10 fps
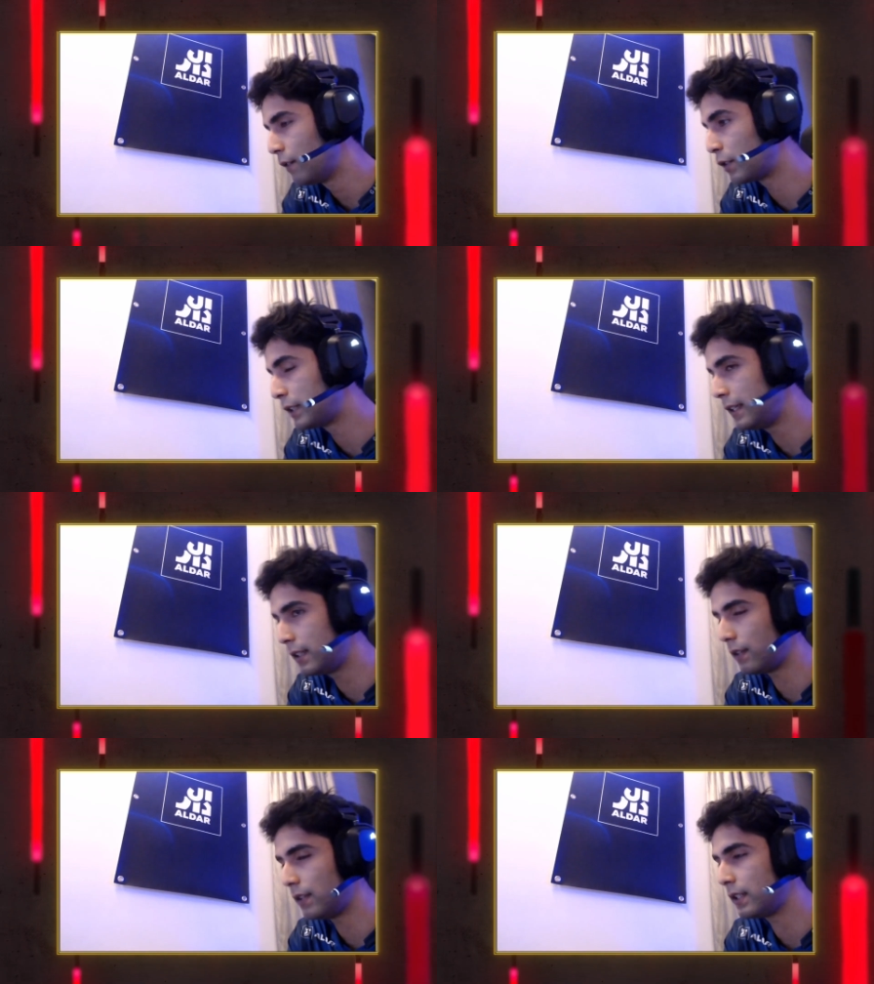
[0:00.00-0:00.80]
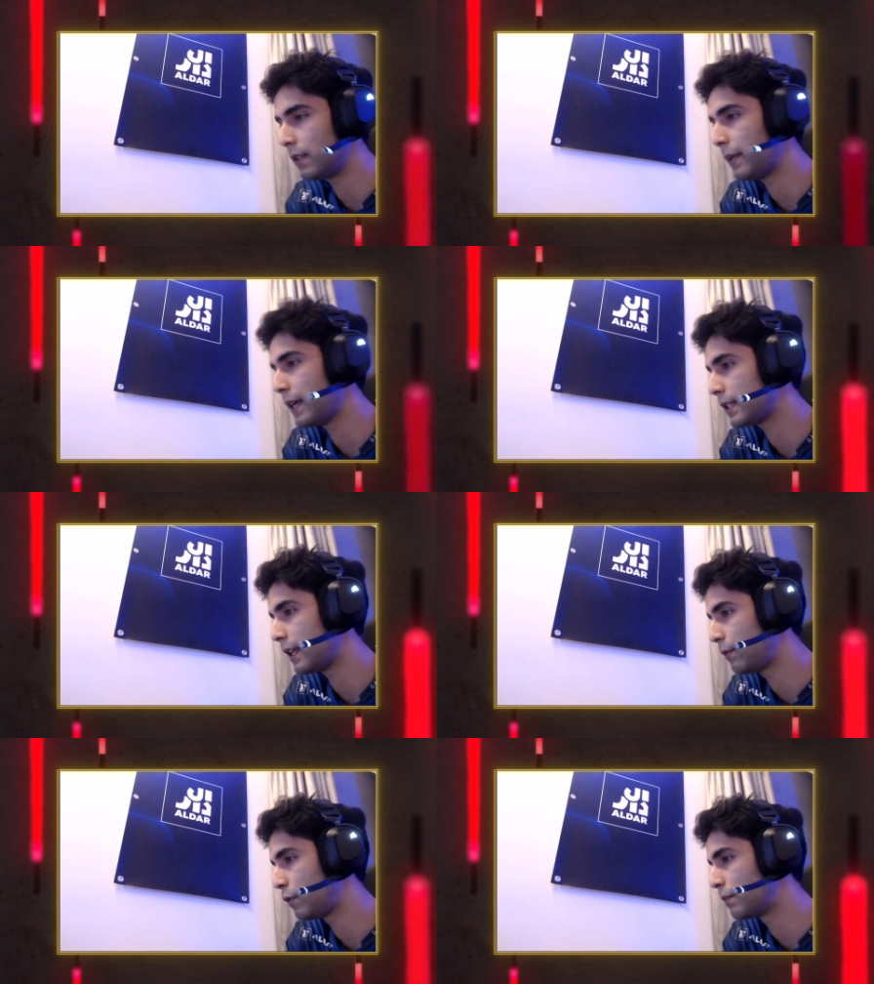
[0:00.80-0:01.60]
14 series in the
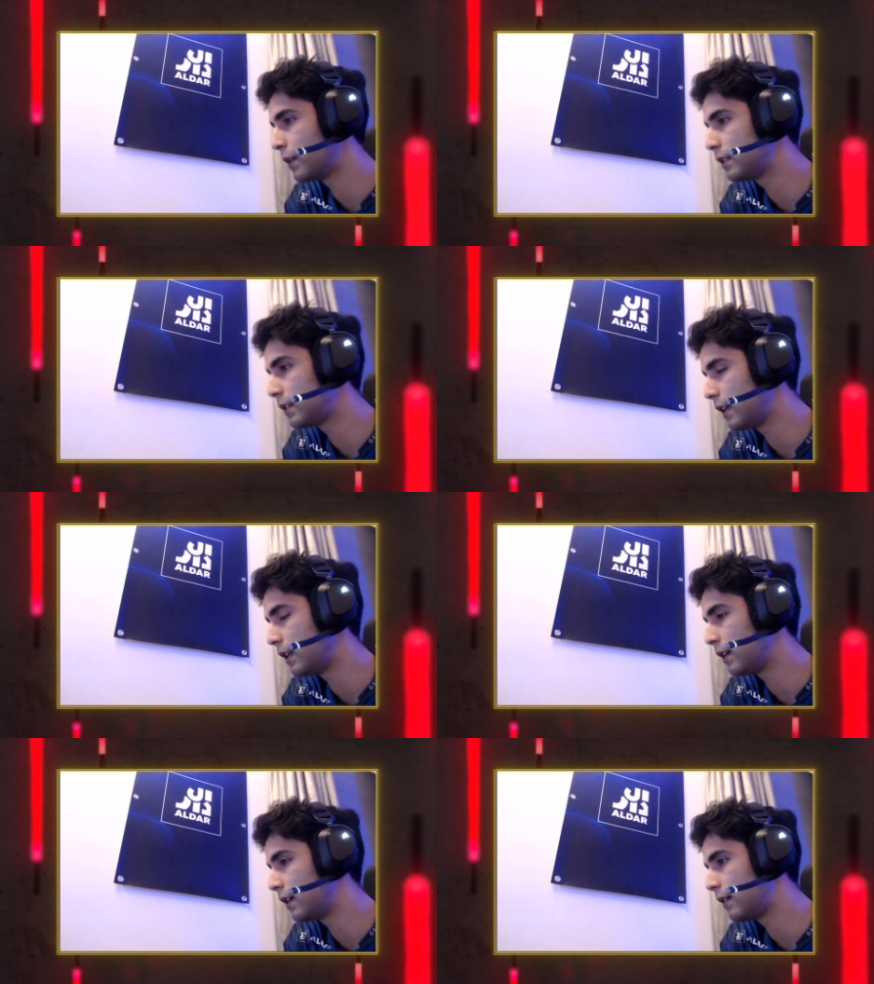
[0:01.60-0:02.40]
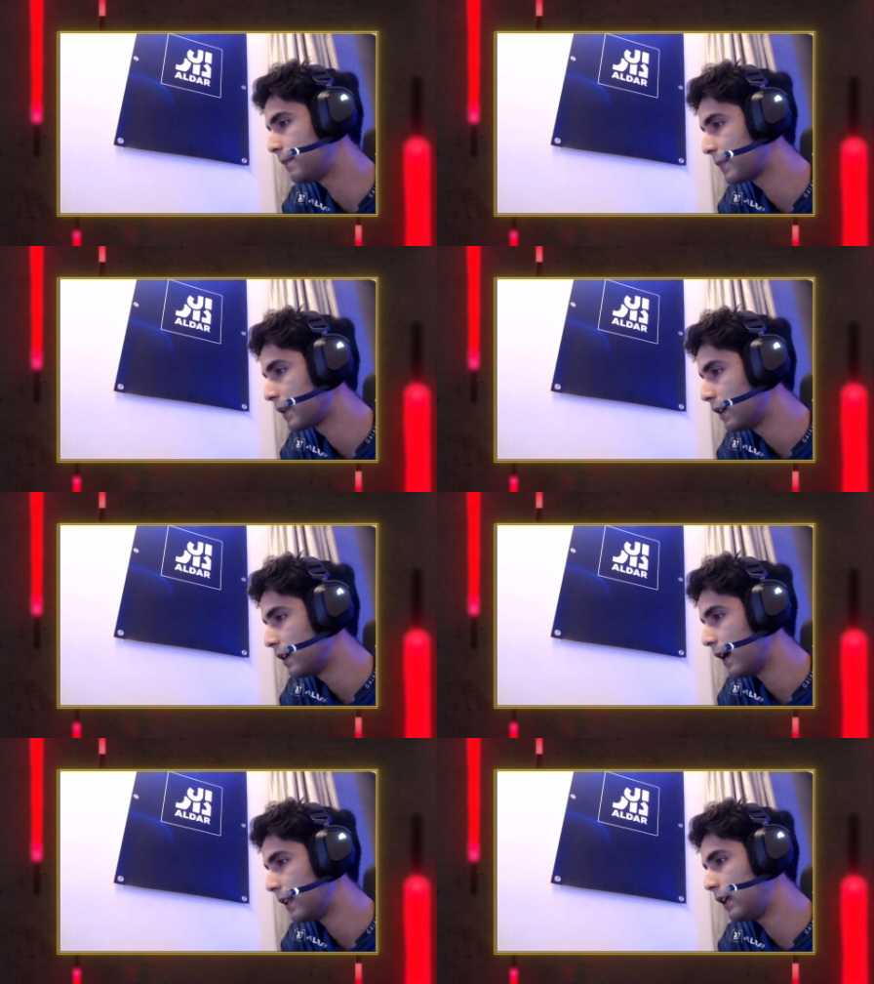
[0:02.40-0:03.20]
past like 4 months, and
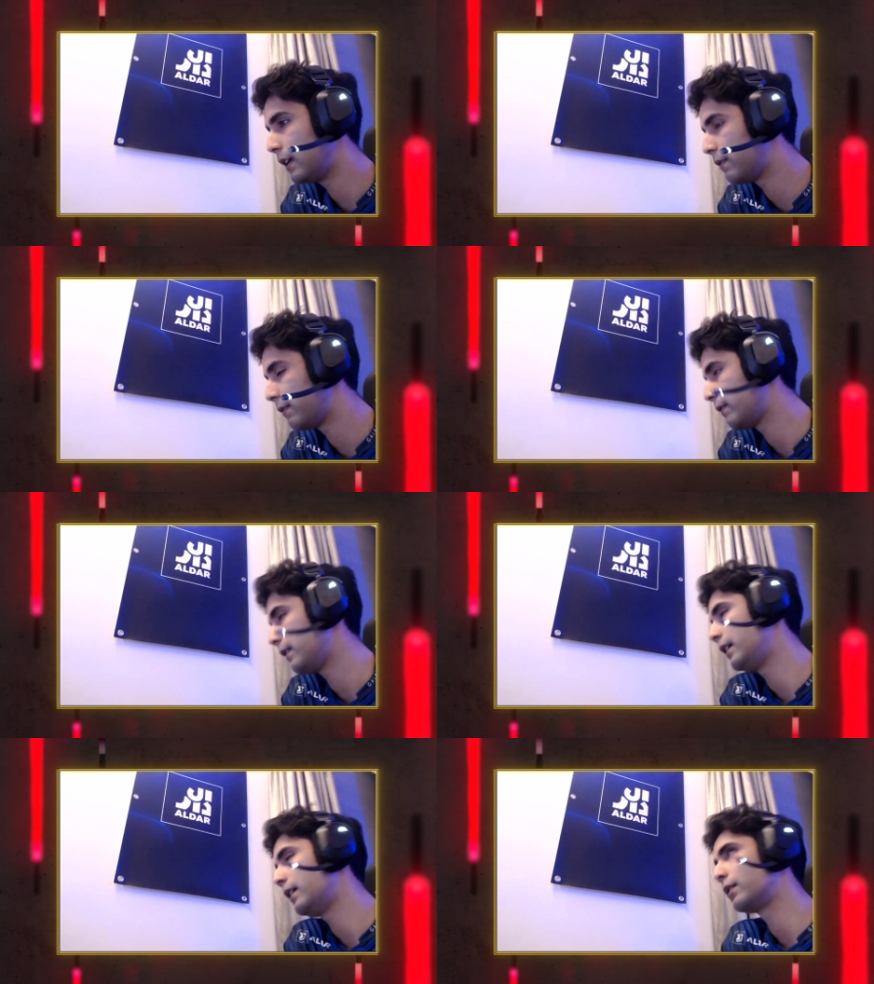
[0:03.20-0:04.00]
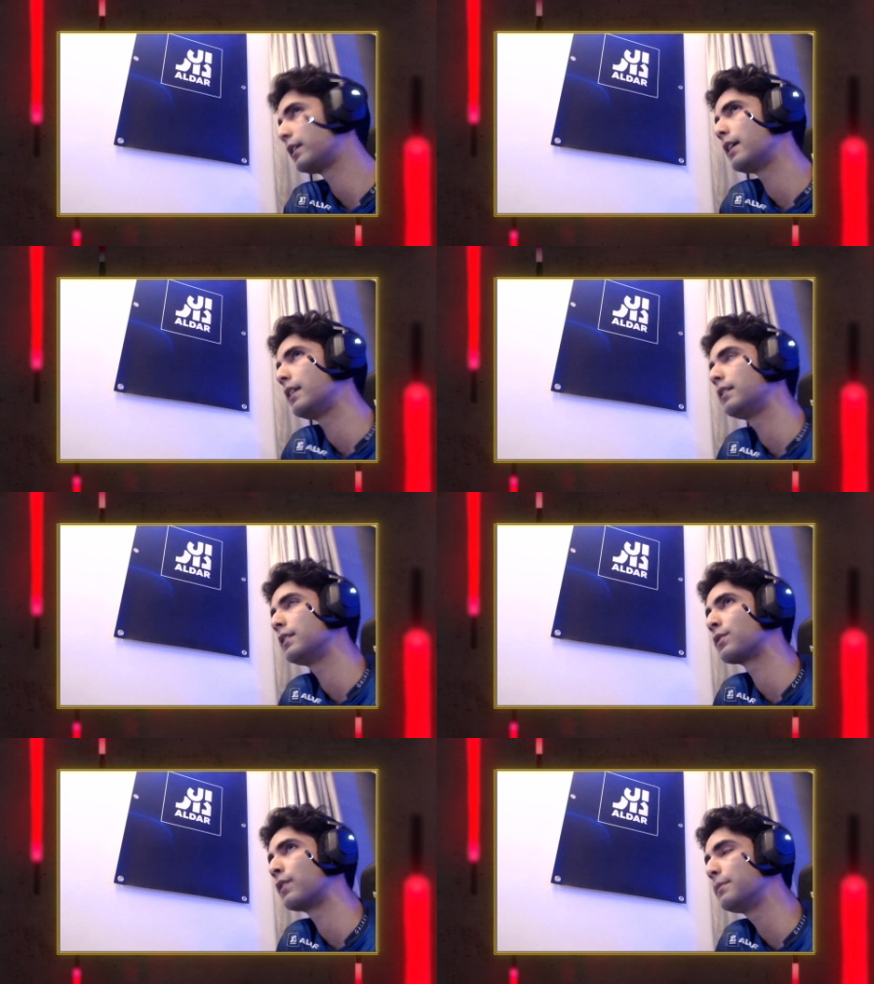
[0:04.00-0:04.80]
I think if we look at it,
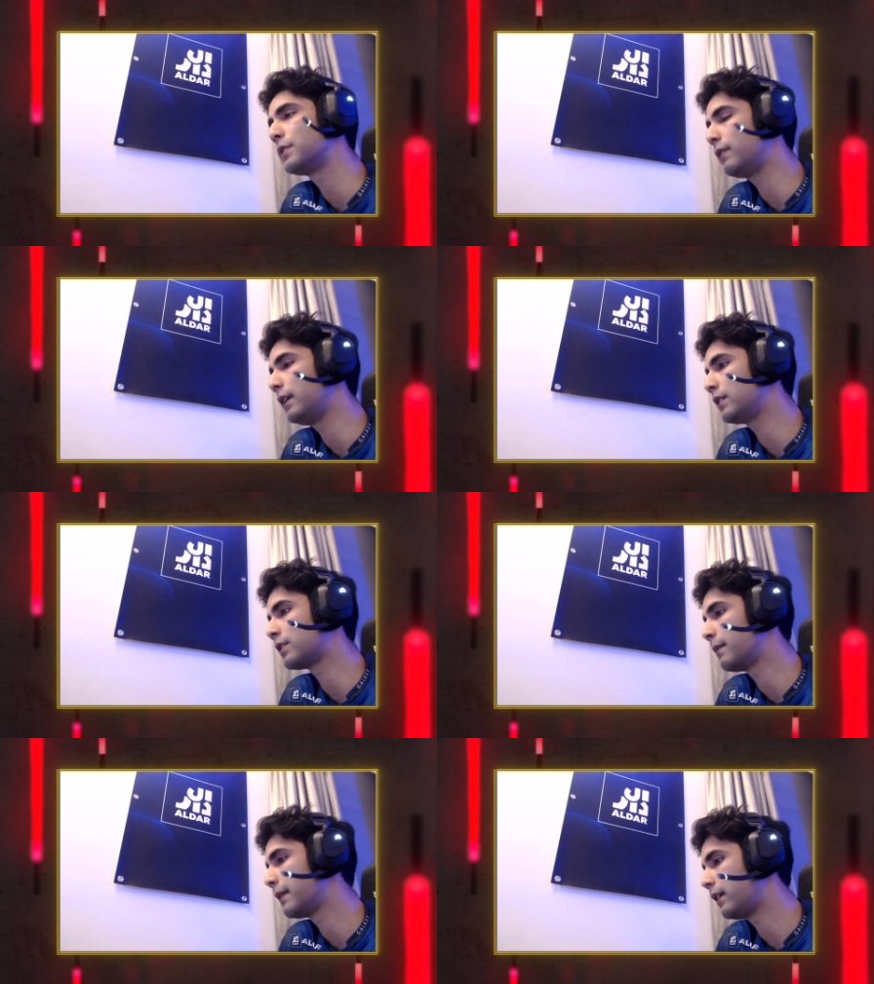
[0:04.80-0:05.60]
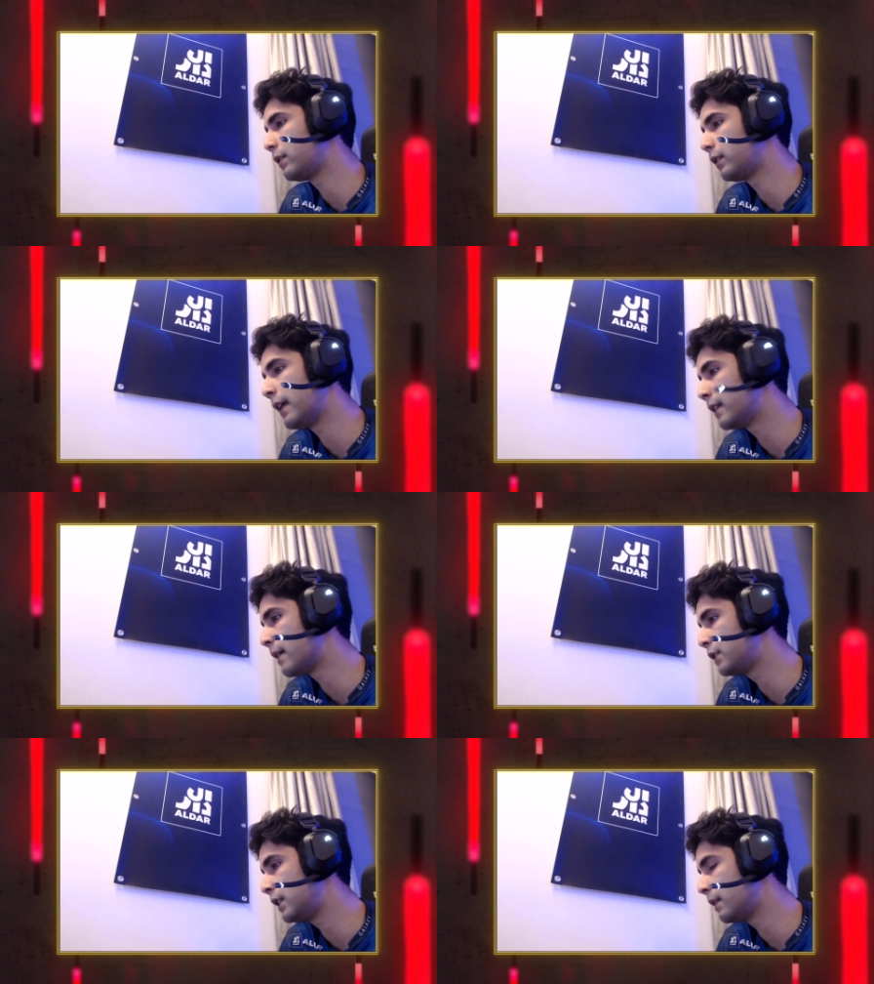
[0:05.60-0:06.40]
the scrims, we scrimmed like 10
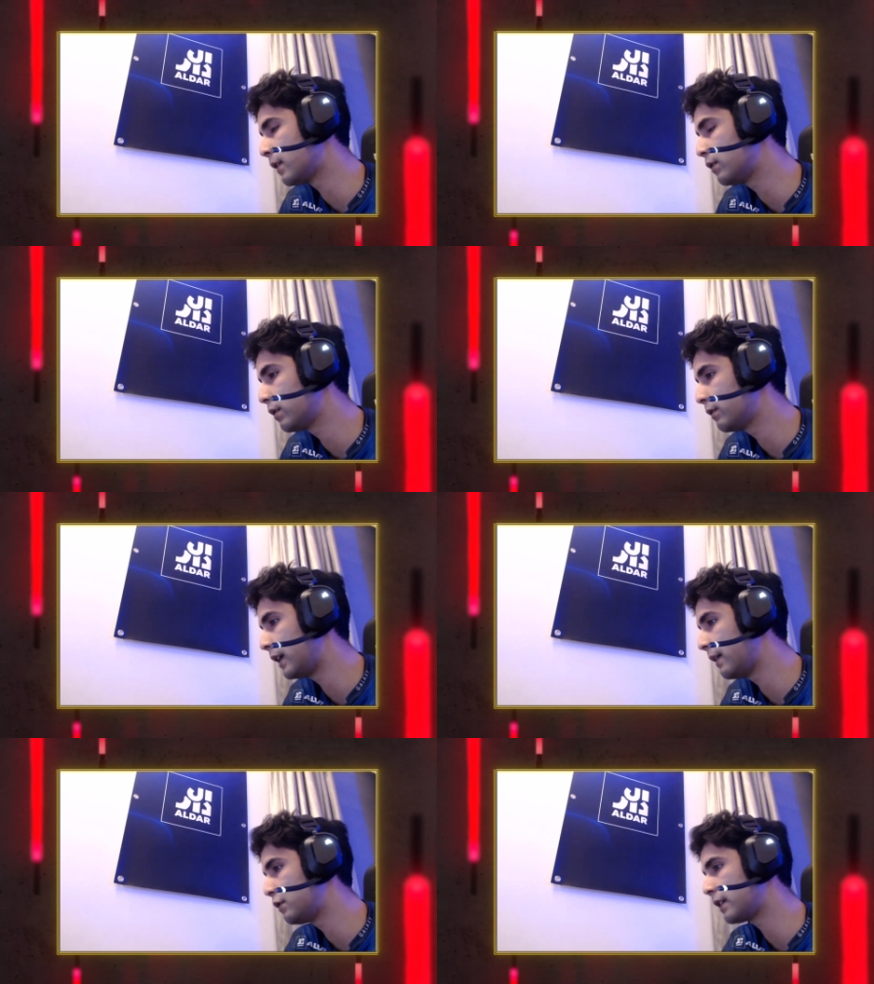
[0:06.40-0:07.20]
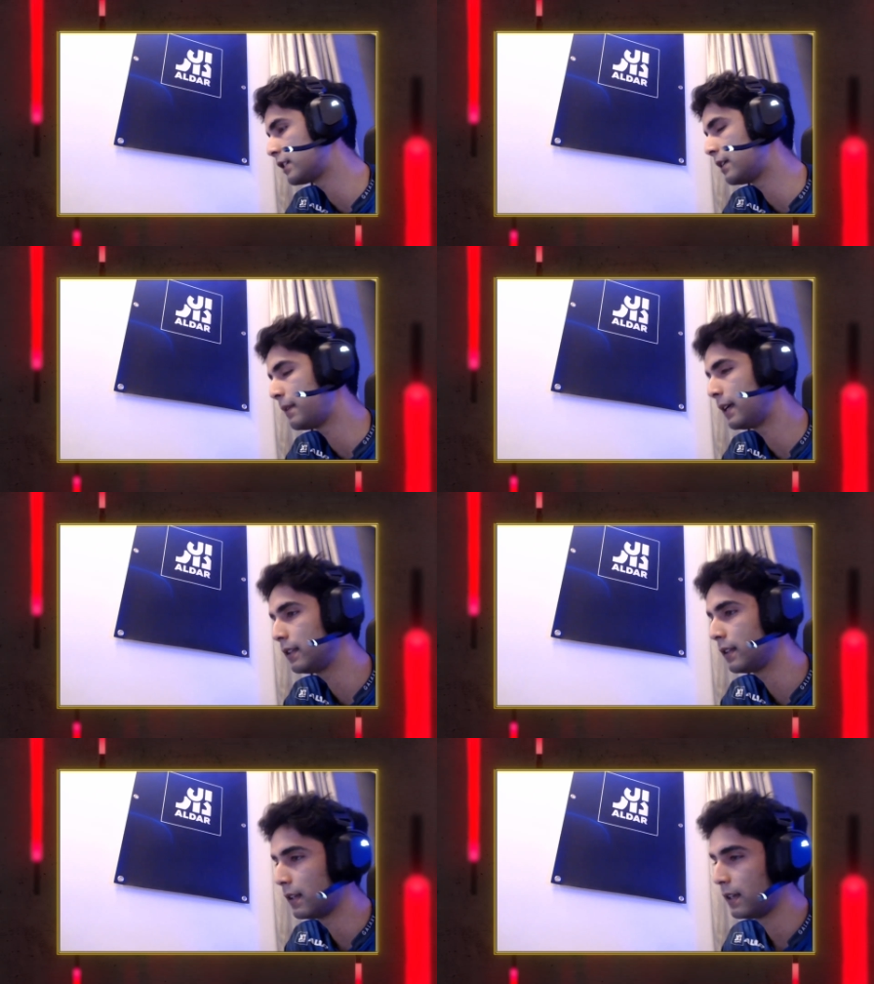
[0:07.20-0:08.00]
times the amount of the games we actually played.